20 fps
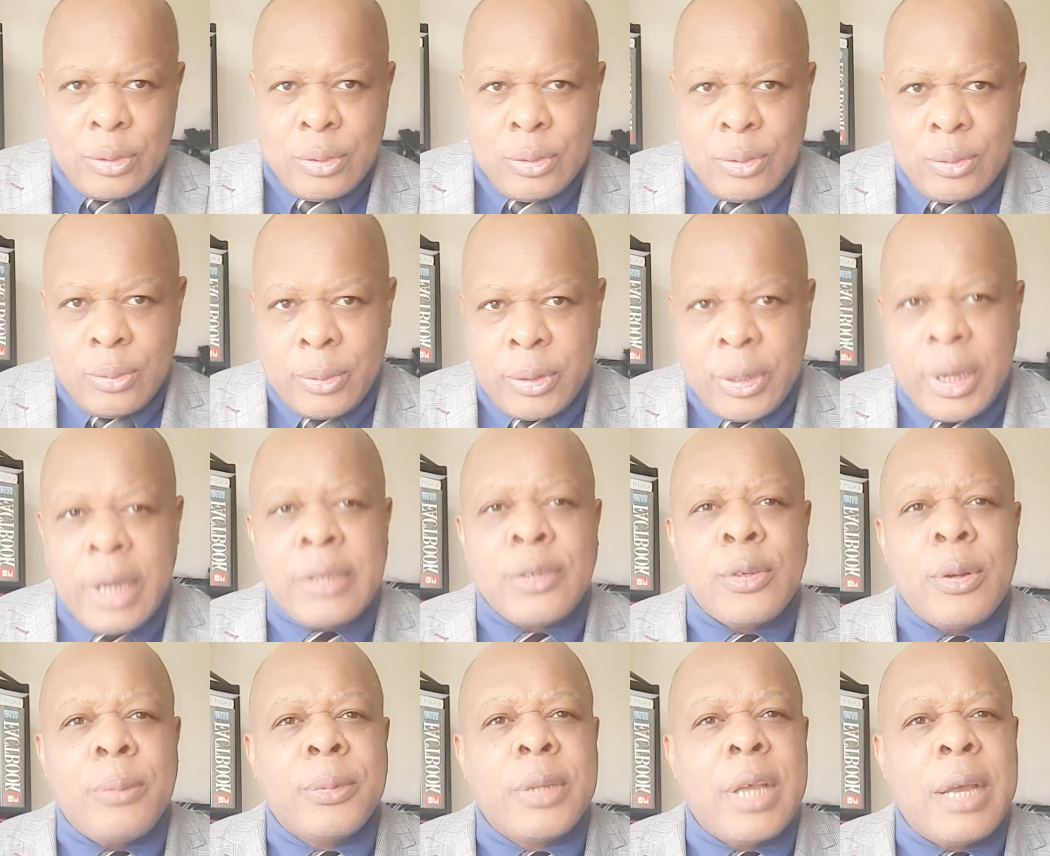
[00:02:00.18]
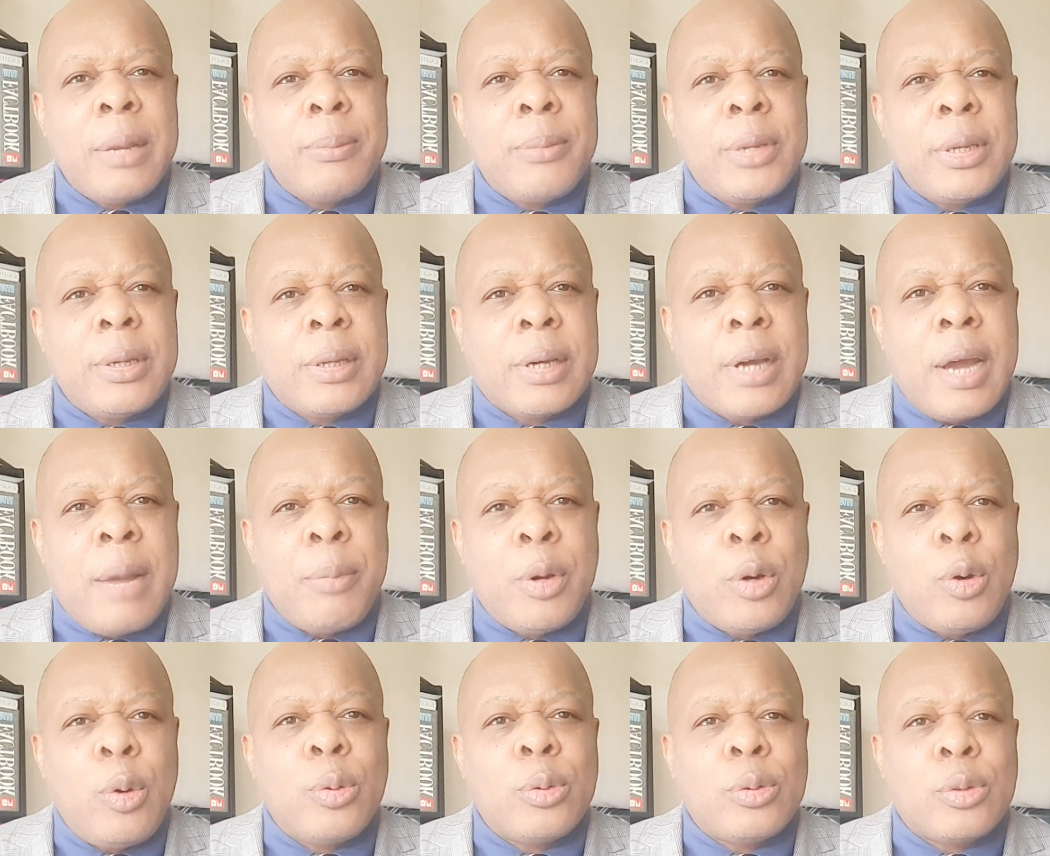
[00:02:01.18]
You will hear sometime in the
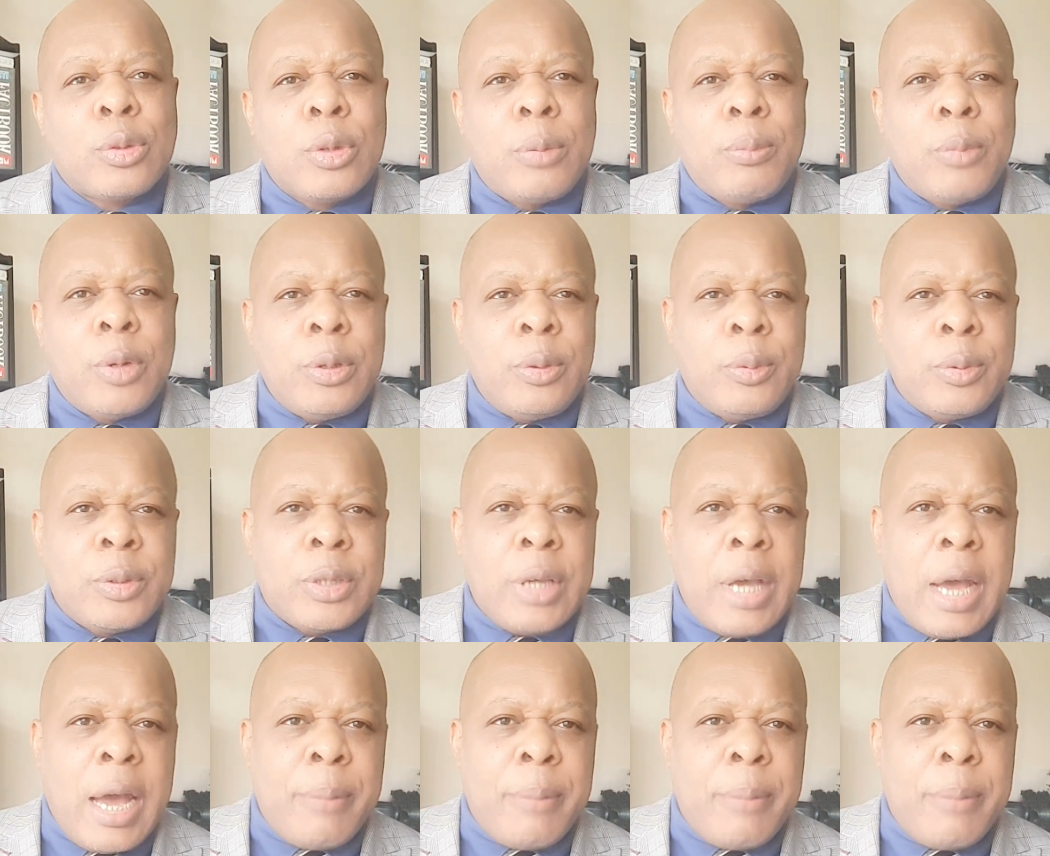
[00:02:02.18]
Cameroon, somebody will say,